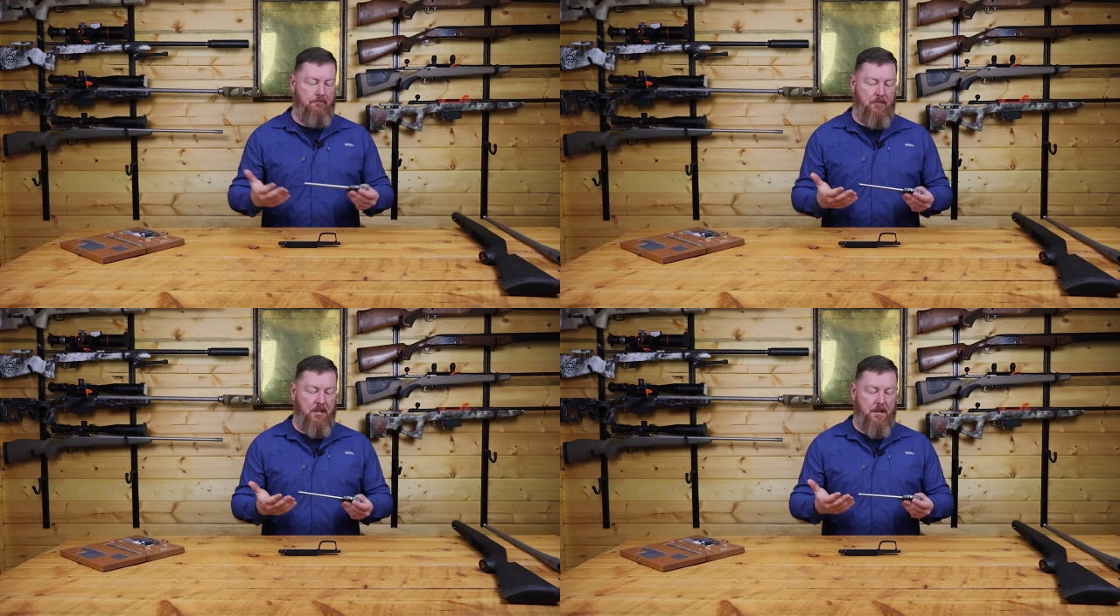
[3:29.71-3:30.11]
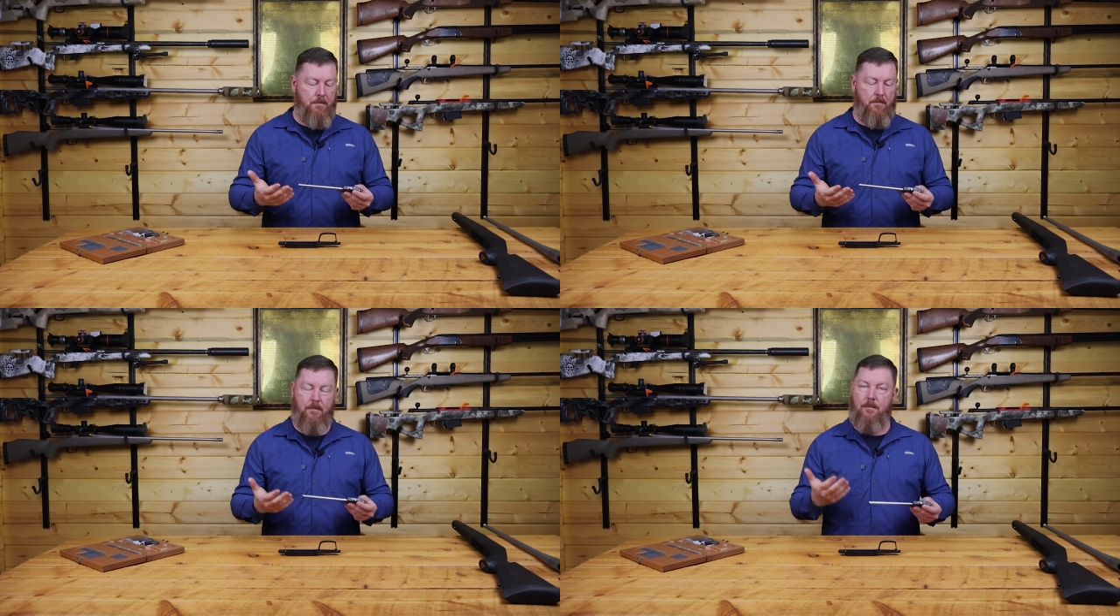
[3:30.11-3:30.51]
Just,
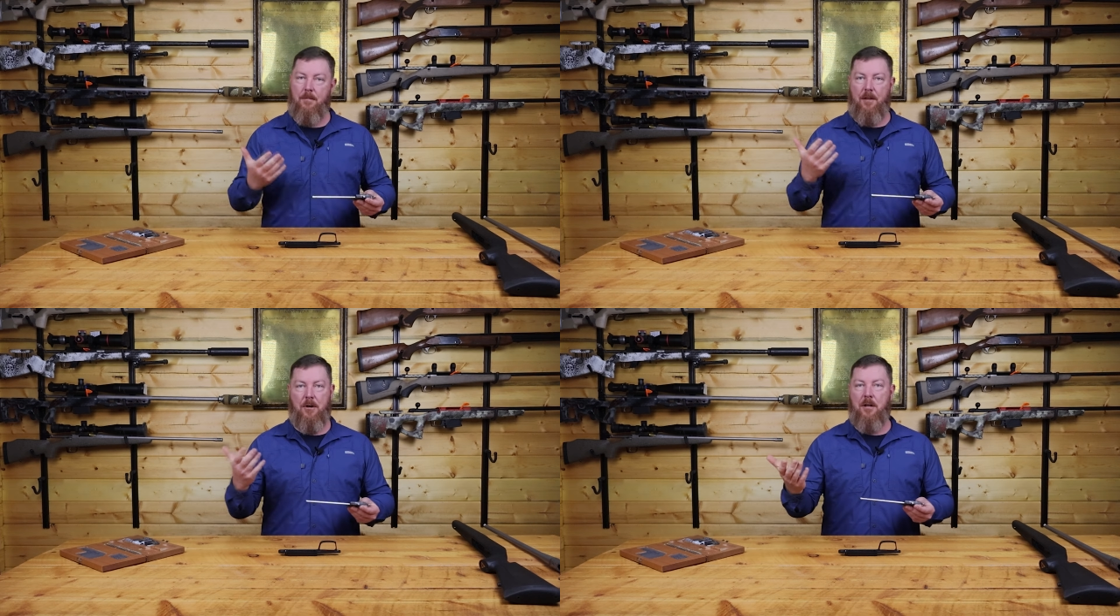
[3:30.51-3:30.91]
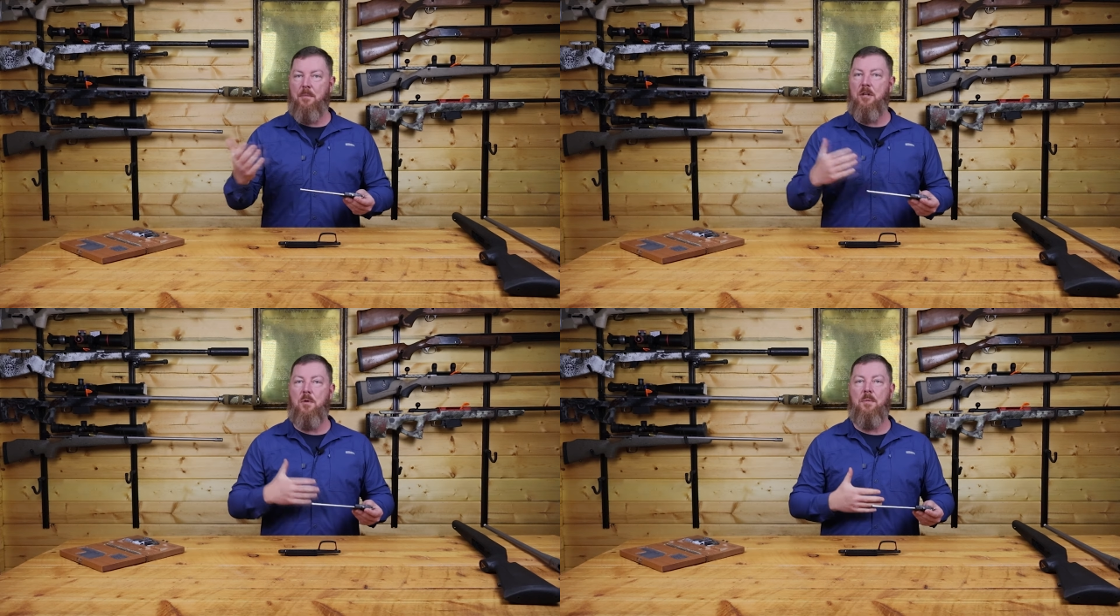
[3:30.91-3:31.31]
if you're going to
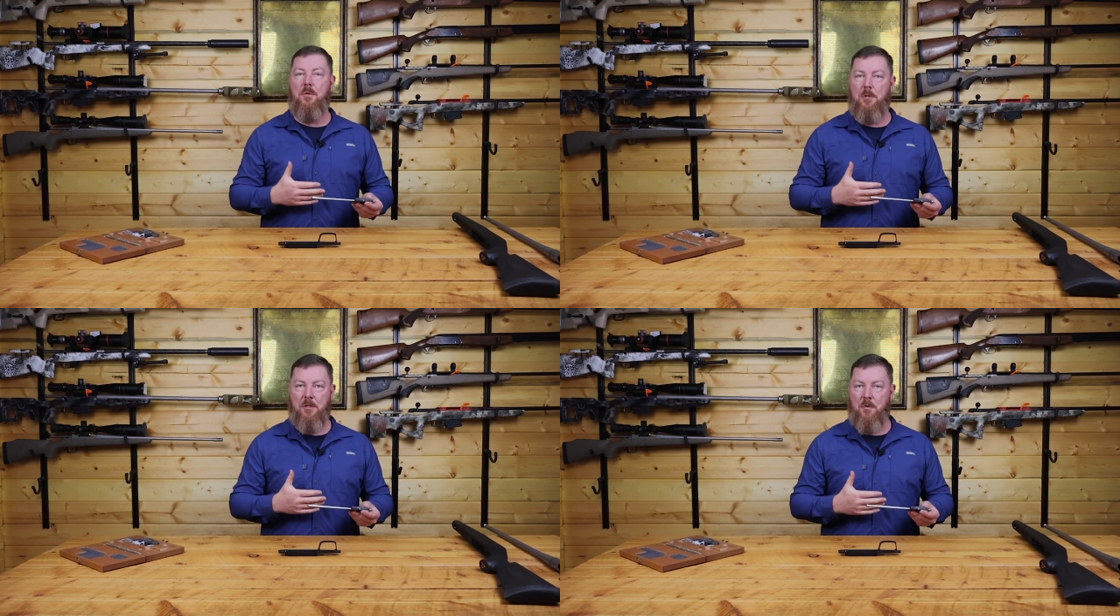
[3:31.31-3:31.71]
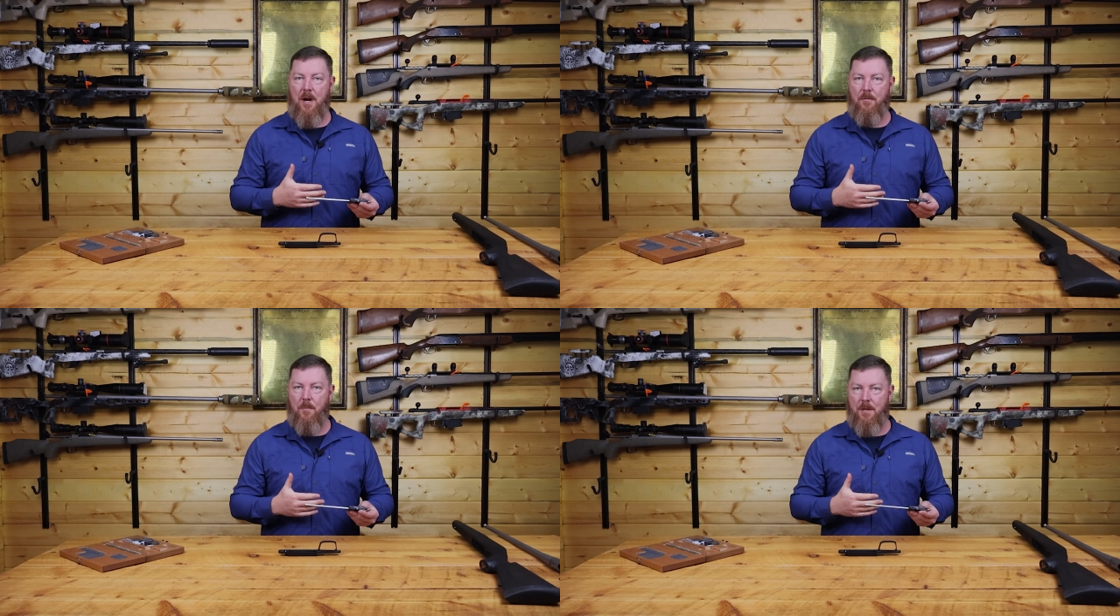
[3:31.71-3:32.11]
be doing precision
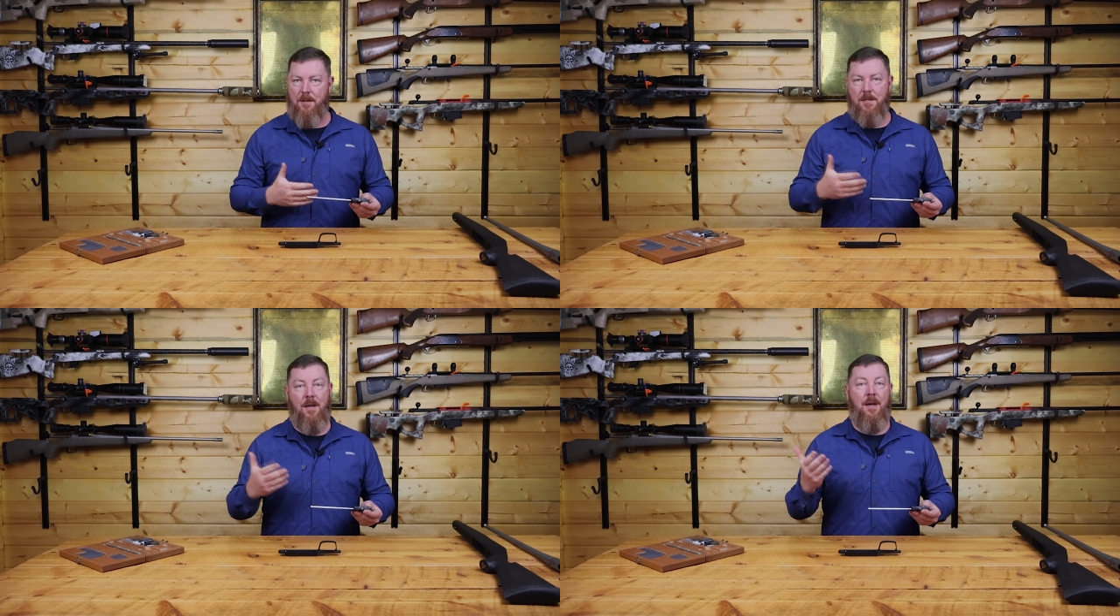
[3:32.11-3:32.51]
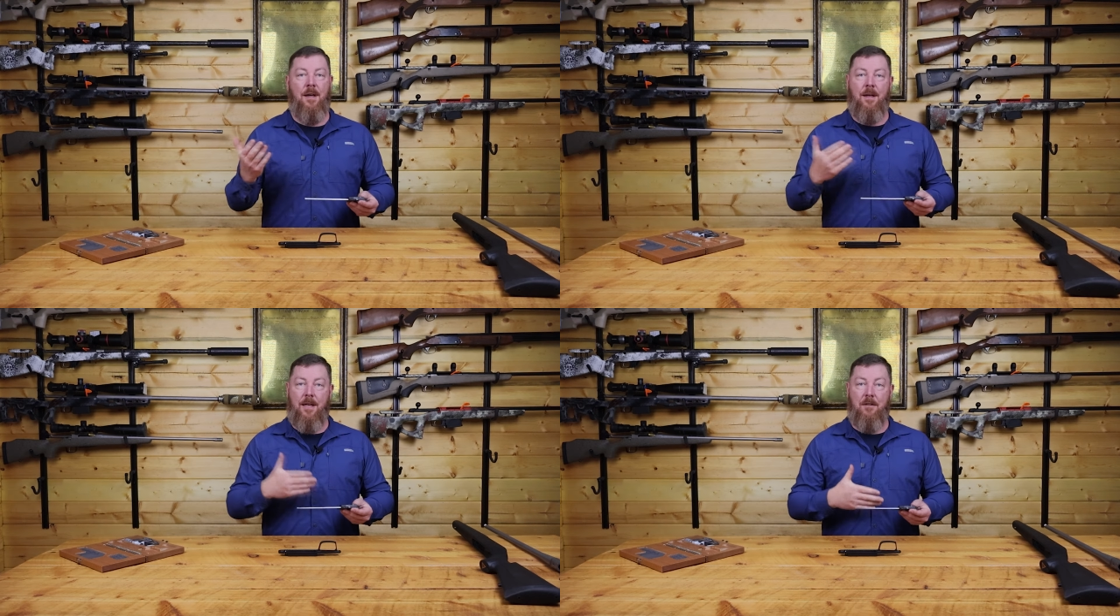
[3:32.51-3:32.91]
rifle builds,
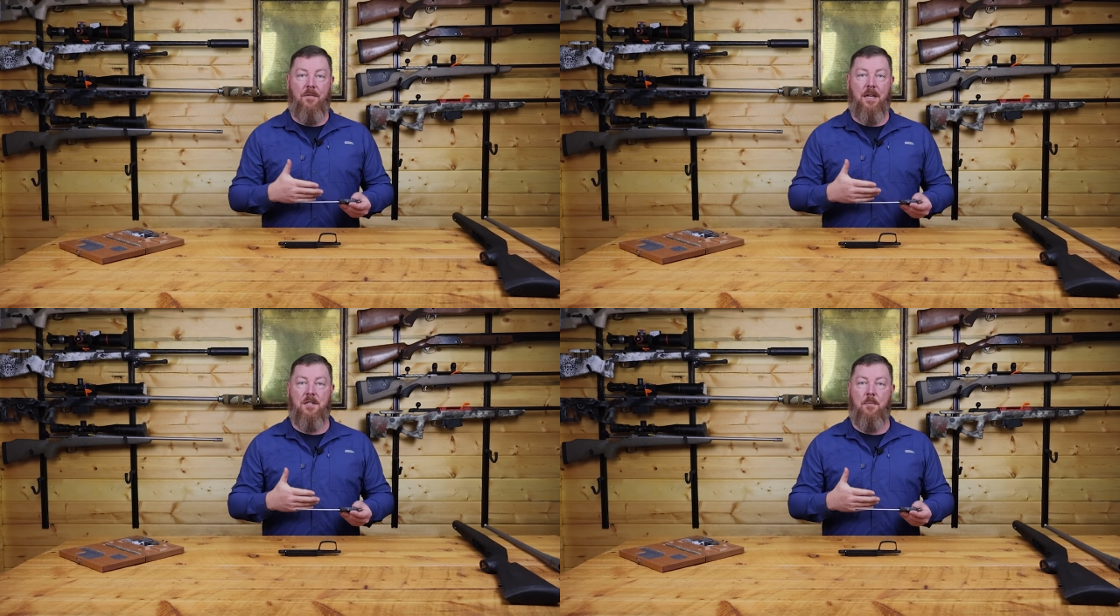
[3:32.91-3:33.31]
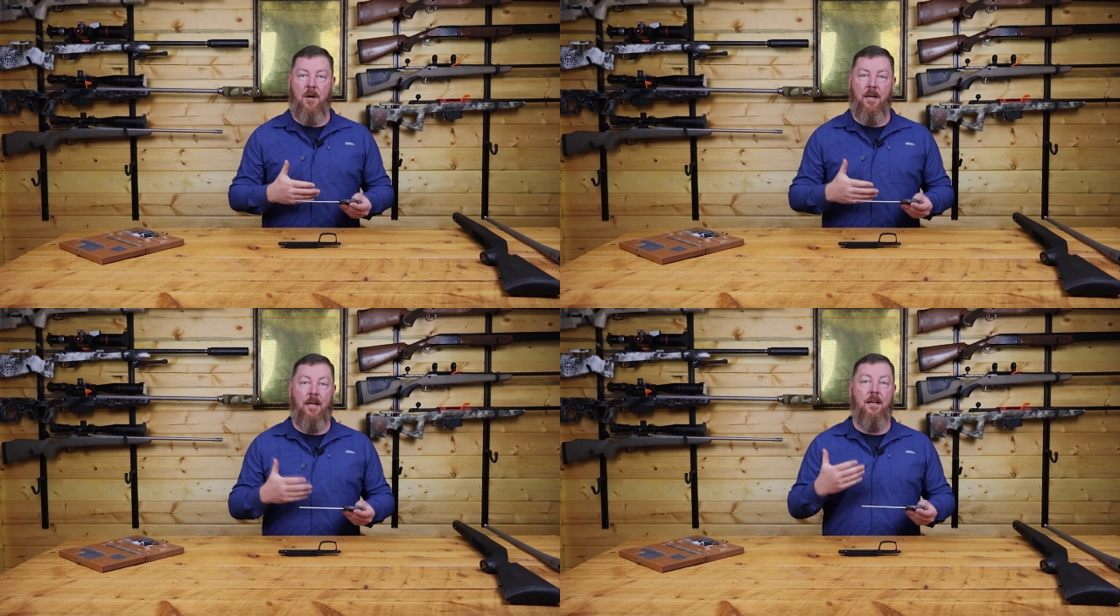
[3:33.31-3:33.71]
invest the
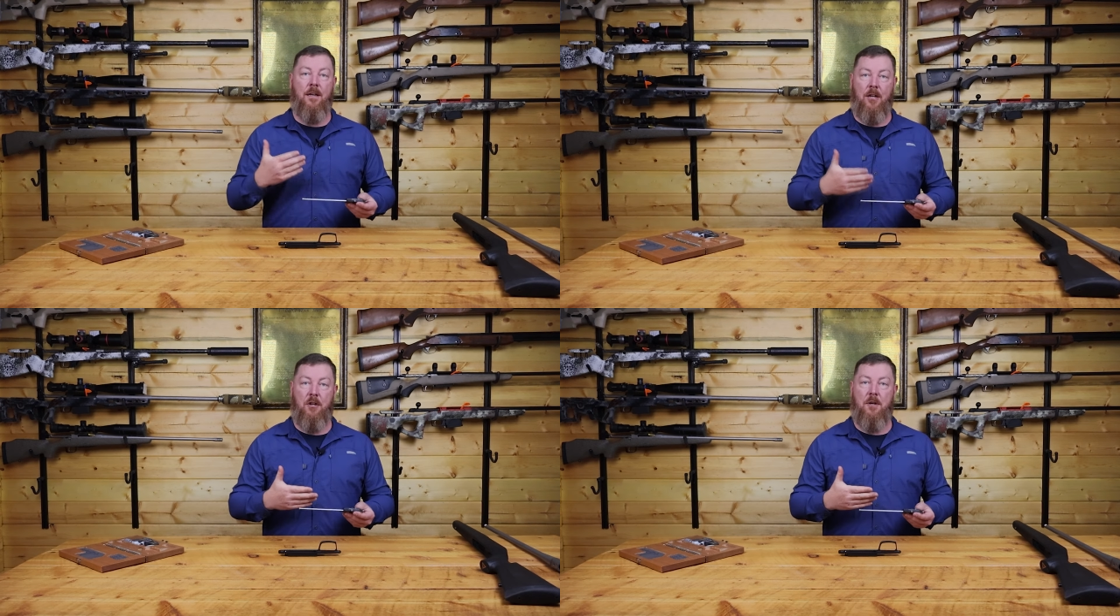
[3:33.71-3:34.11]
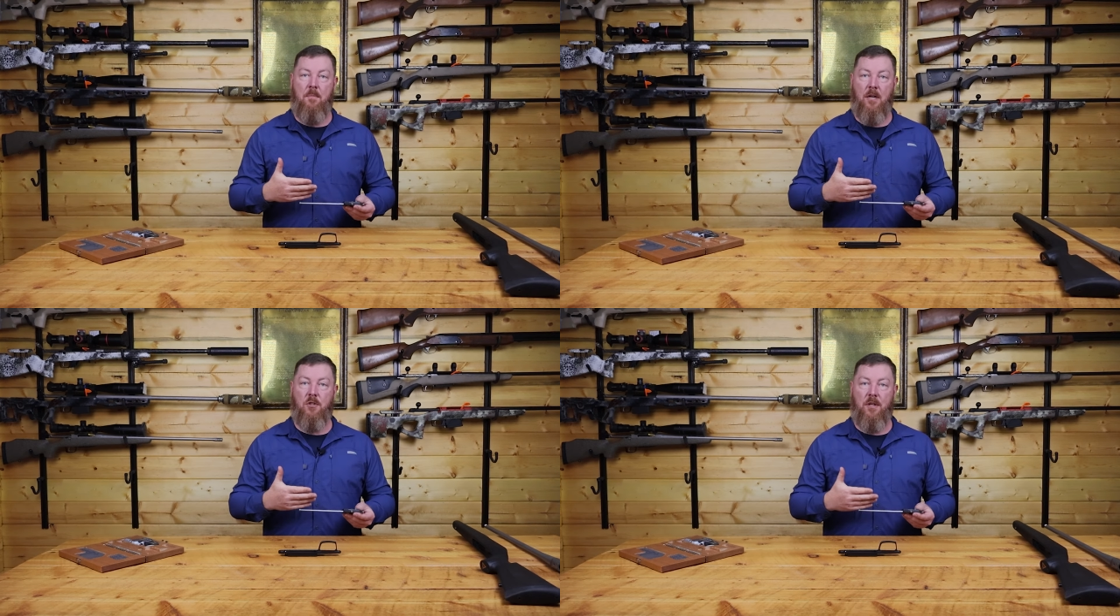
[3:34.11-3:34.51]
money into good
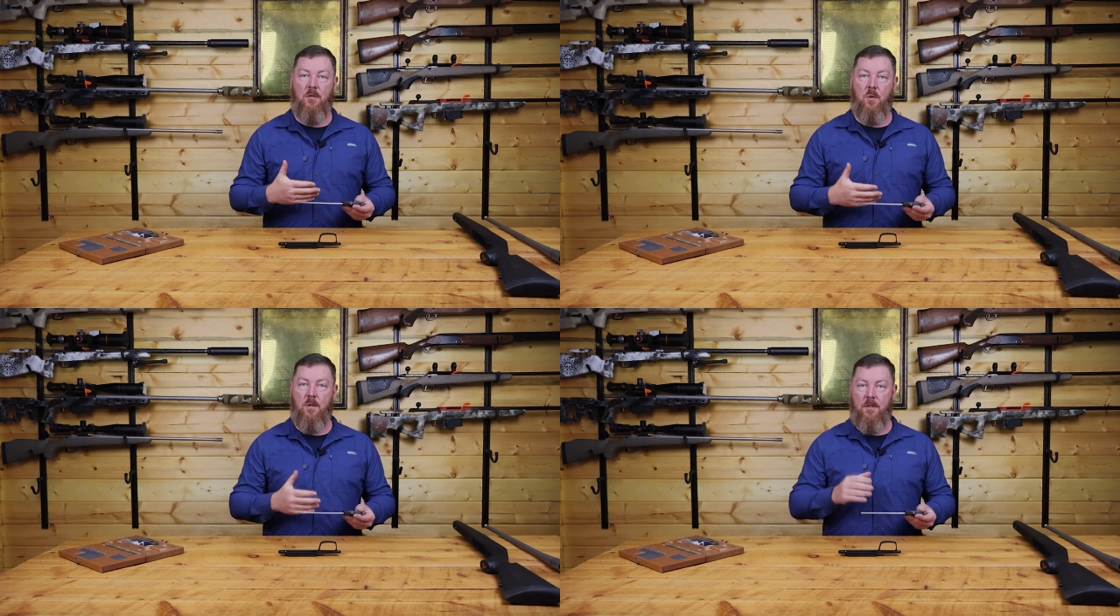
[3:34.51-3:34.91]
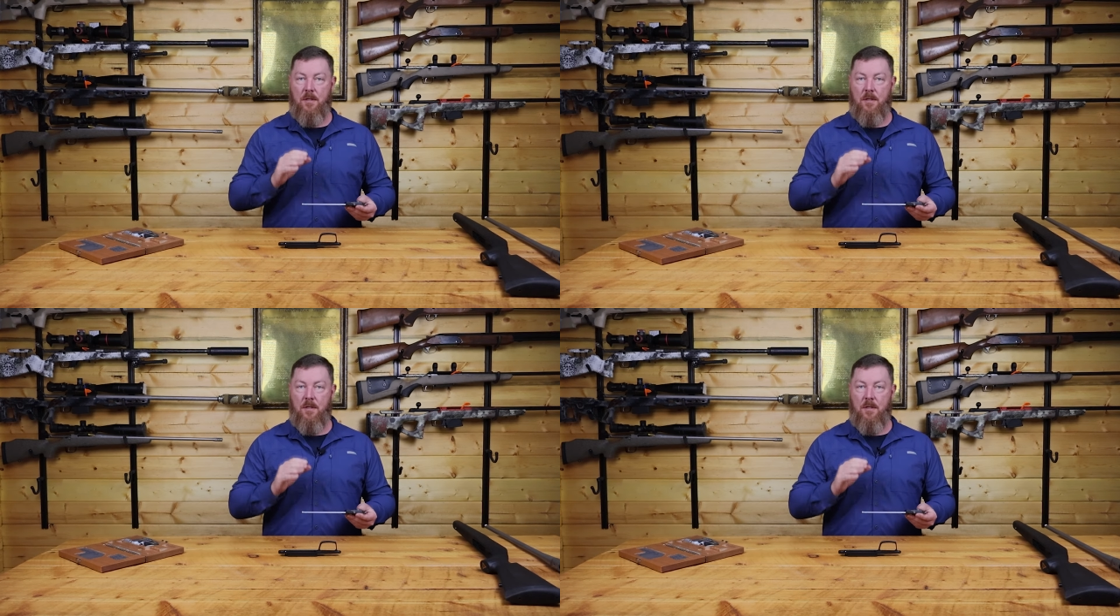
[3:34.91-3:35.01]
measuring tools.